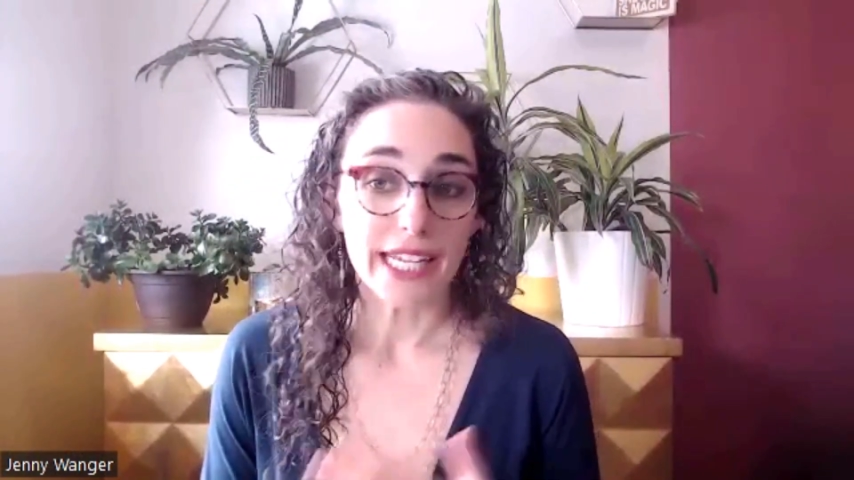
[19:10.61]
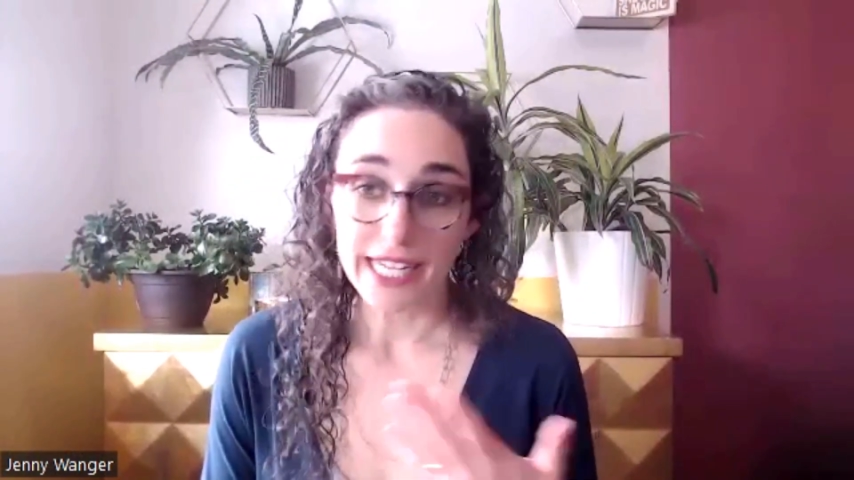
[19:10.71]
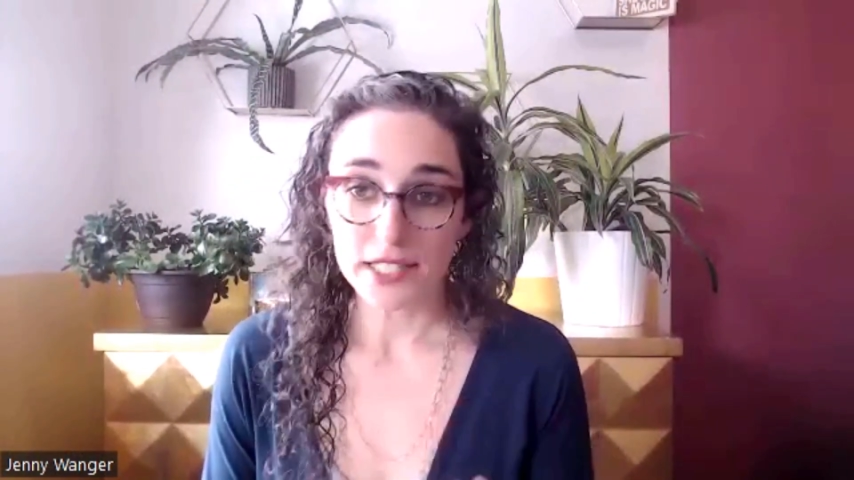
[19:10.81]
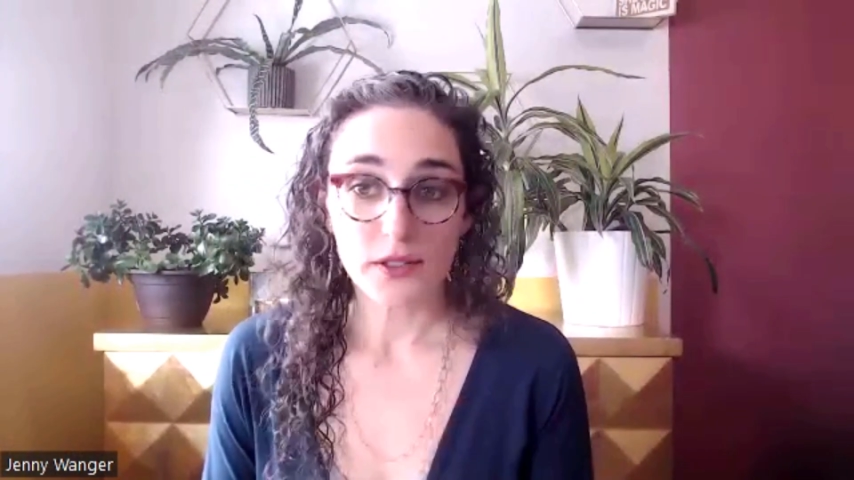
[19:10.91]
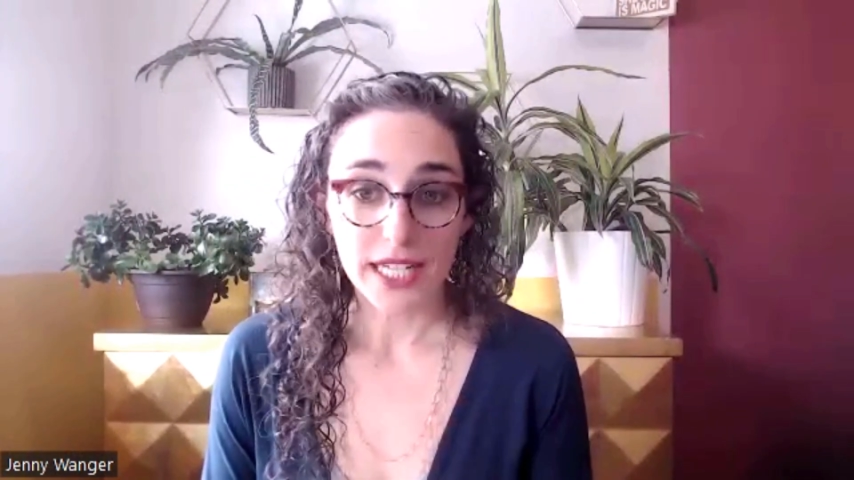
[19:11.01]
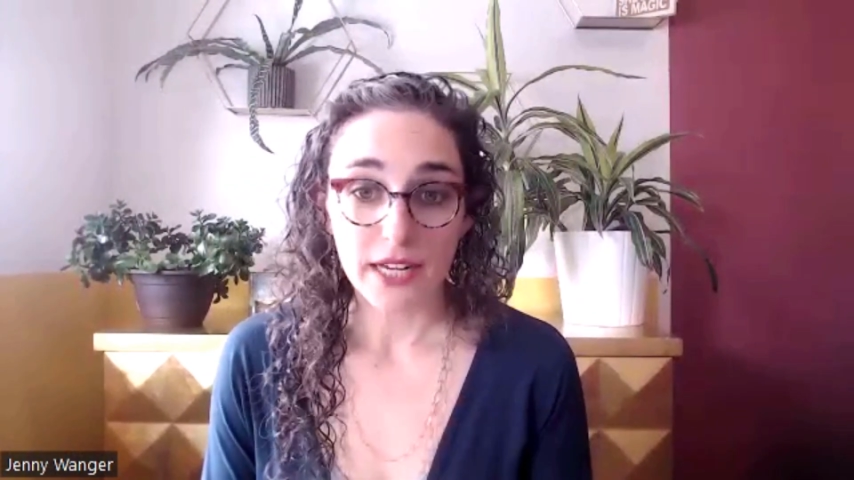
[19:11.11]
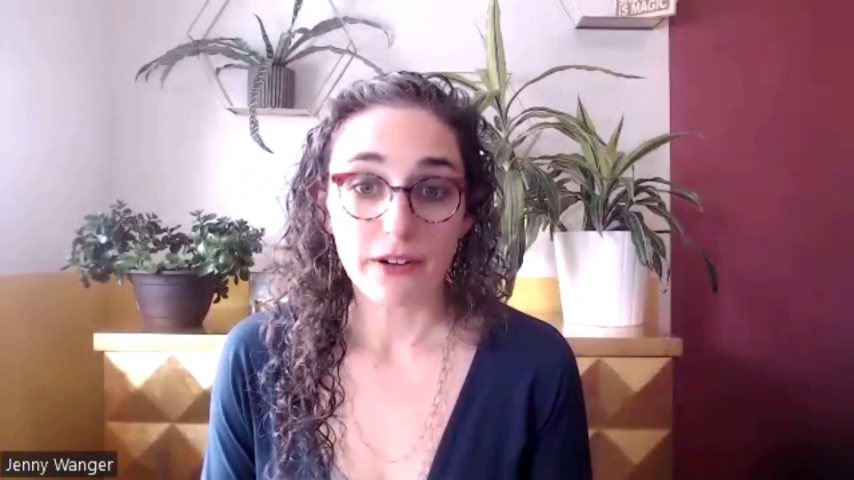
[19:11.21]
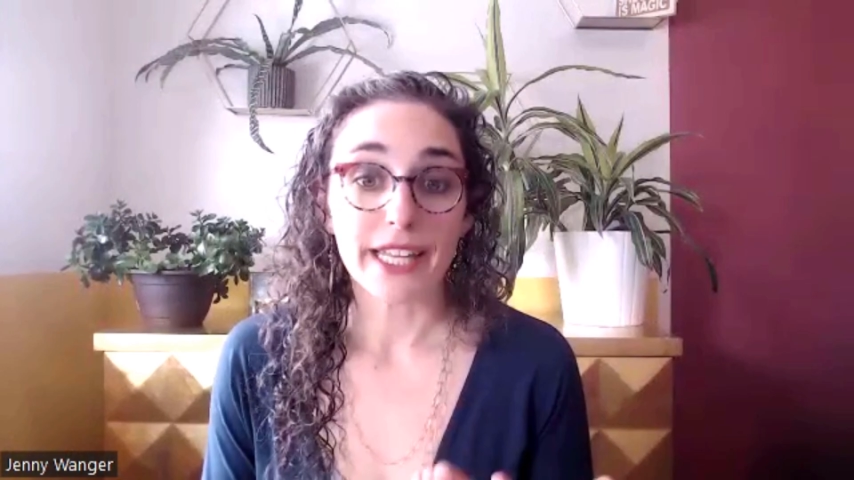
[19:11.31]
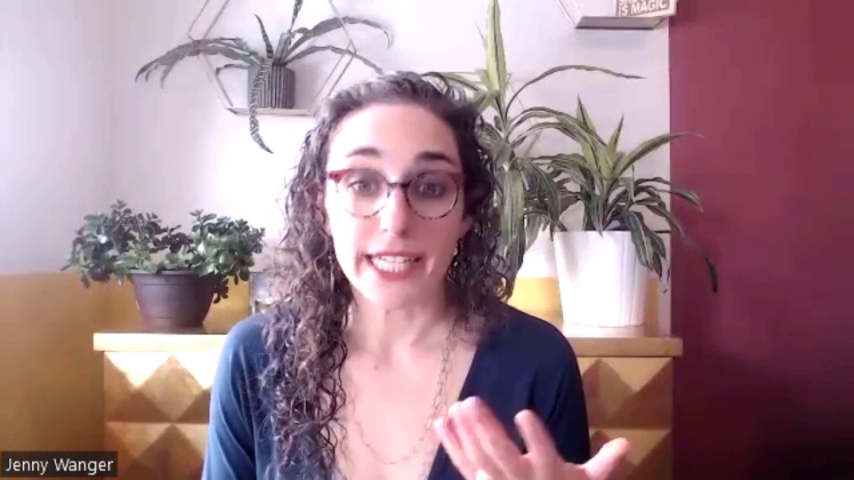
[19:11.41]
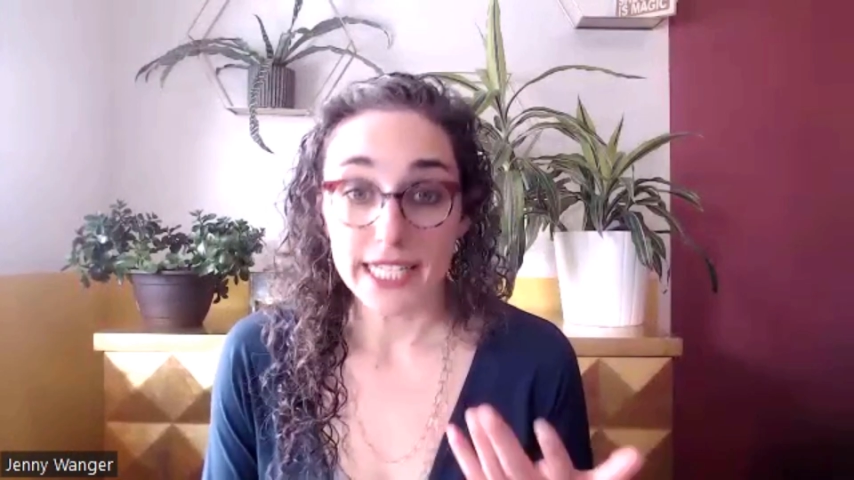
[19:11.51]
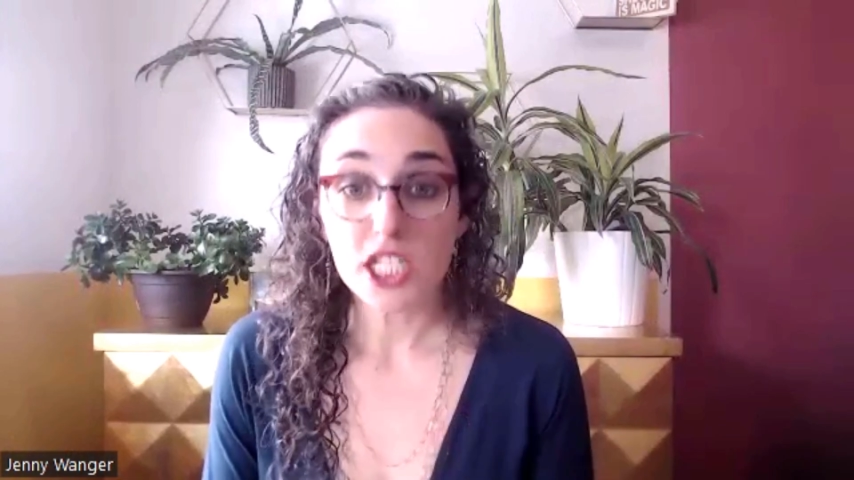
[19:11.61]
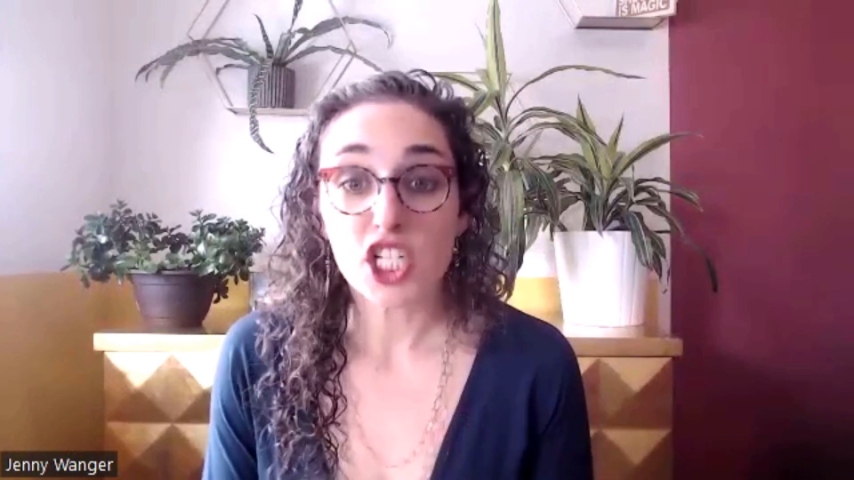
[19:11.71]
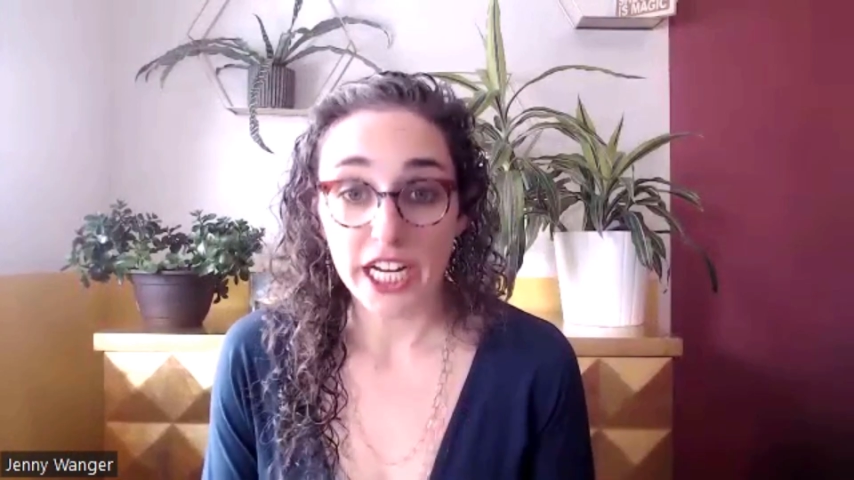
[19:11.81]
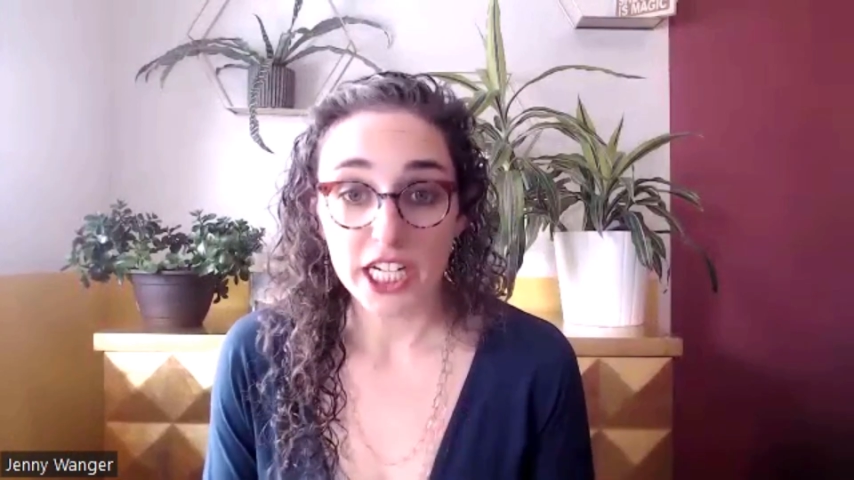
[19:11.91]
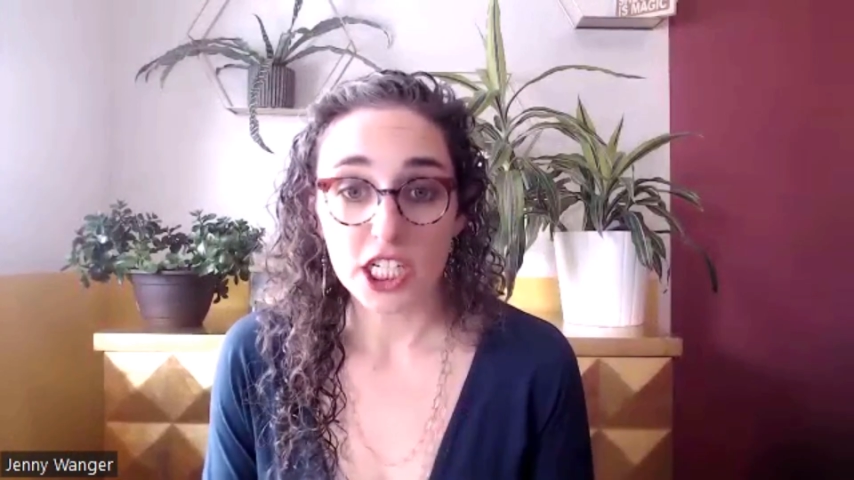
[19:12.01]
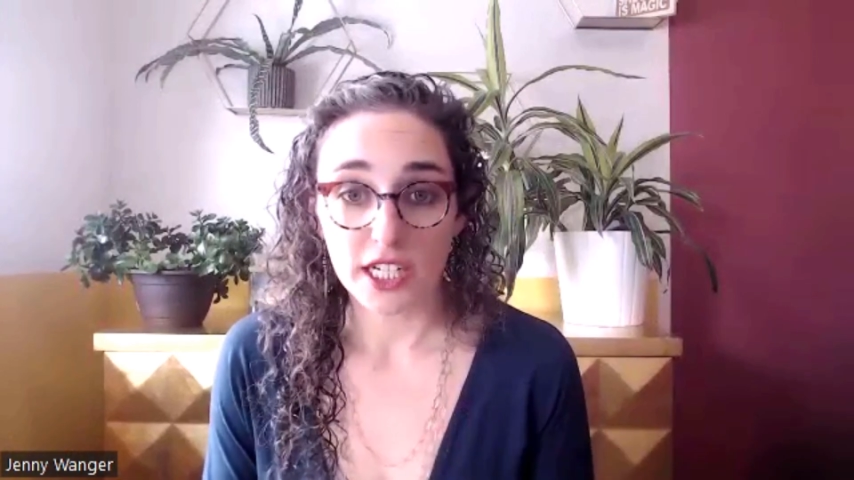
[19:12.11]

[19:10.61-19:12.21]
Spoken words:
as you've said, right, like, it's change,